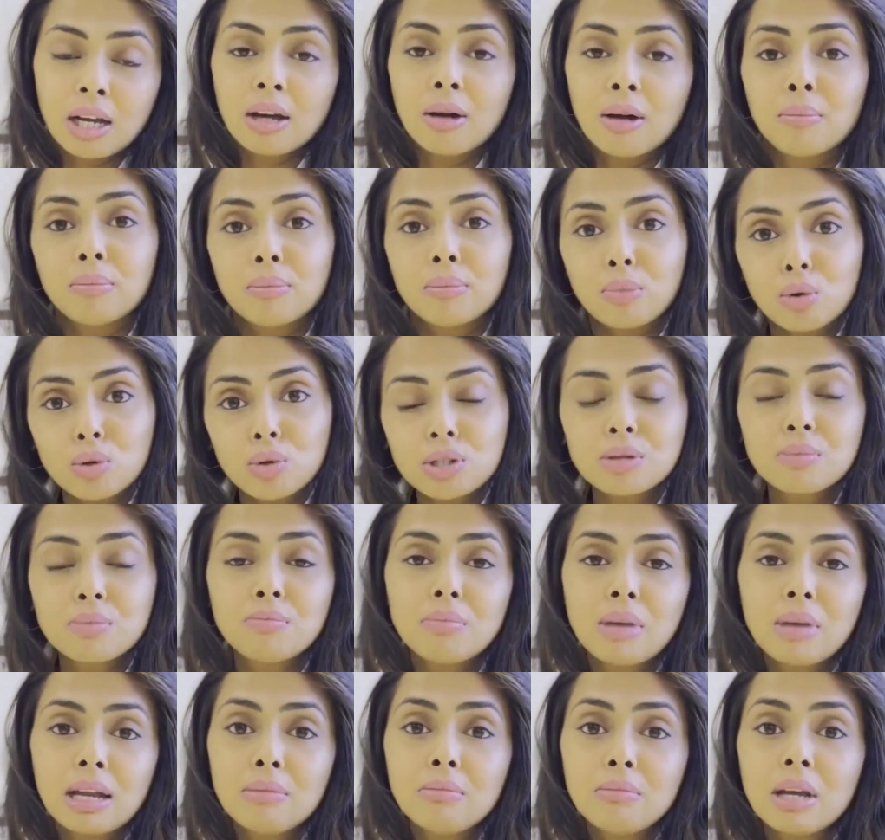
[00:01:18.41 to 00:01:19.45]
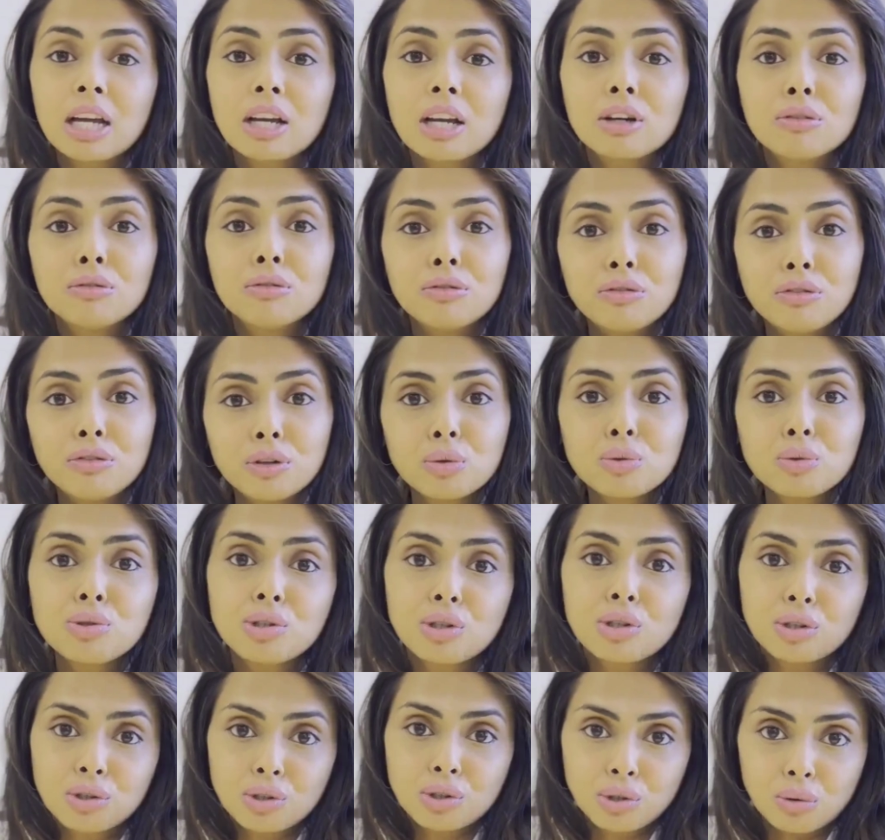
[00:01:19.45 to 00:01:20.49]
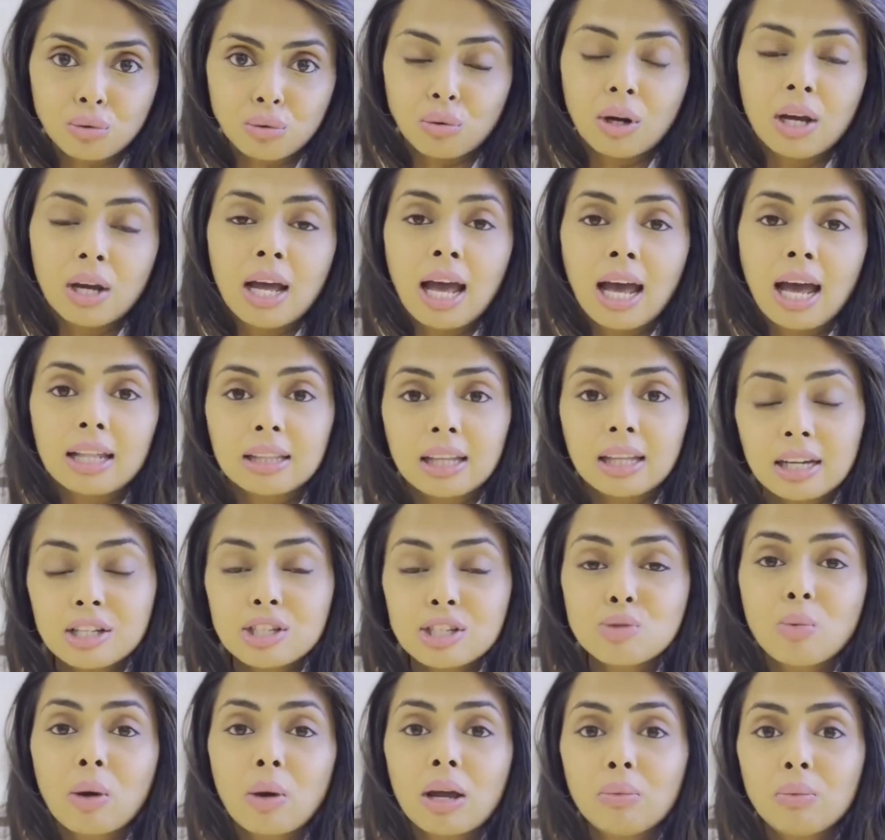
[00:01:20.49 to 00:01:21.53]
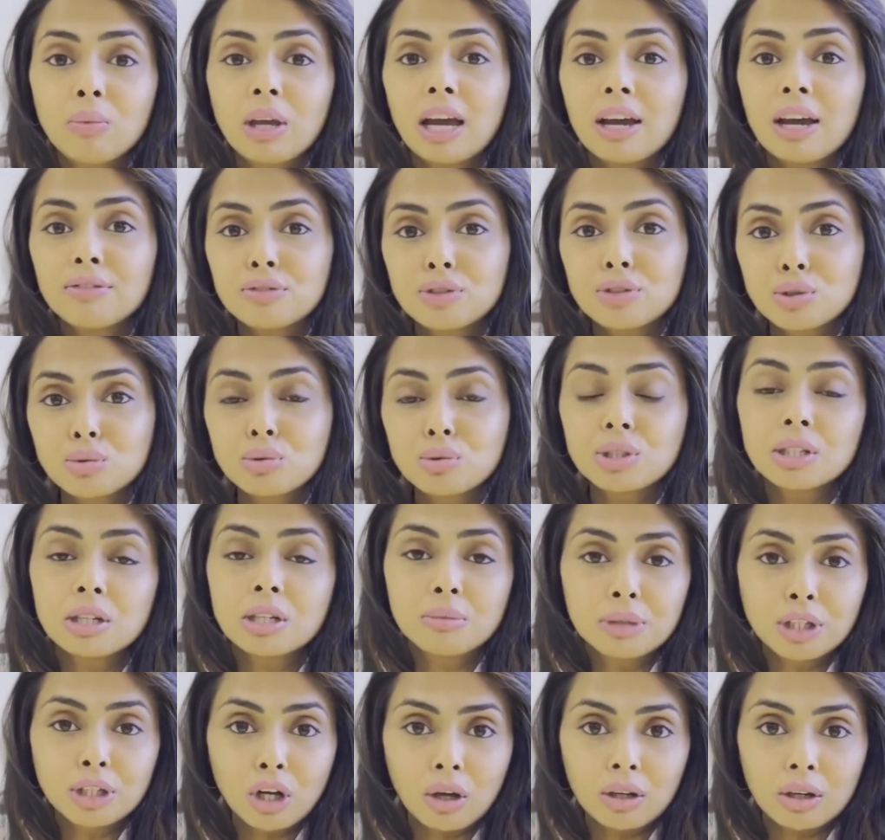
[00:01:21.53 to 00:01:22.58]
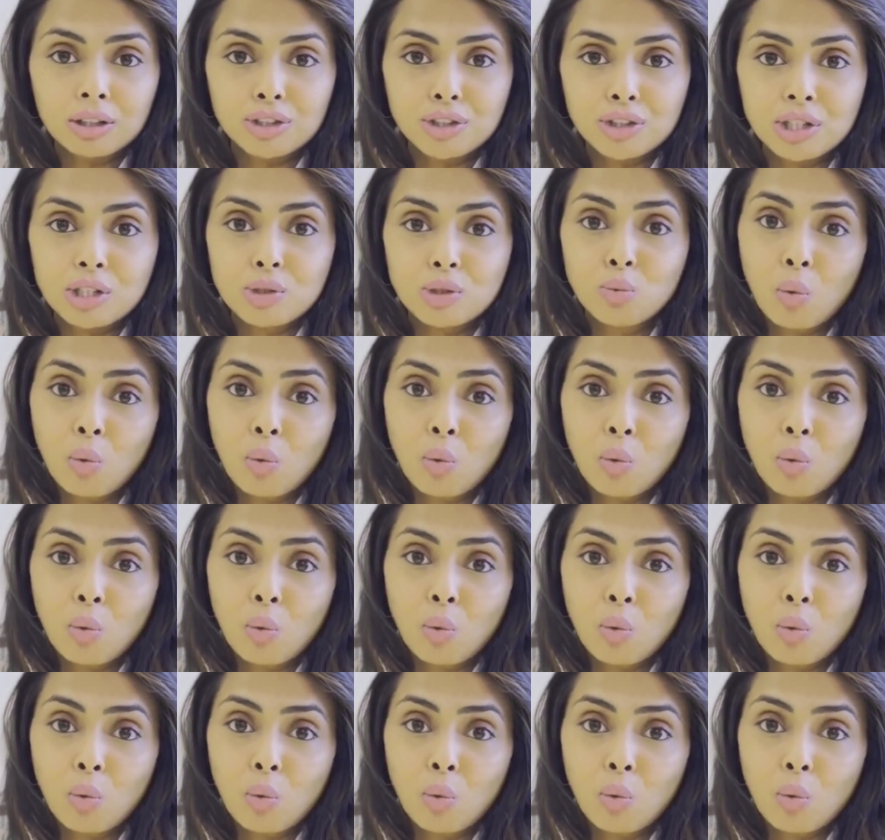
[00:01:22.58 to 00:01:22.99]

And most men may confuse the two and that is why we have two terminologies.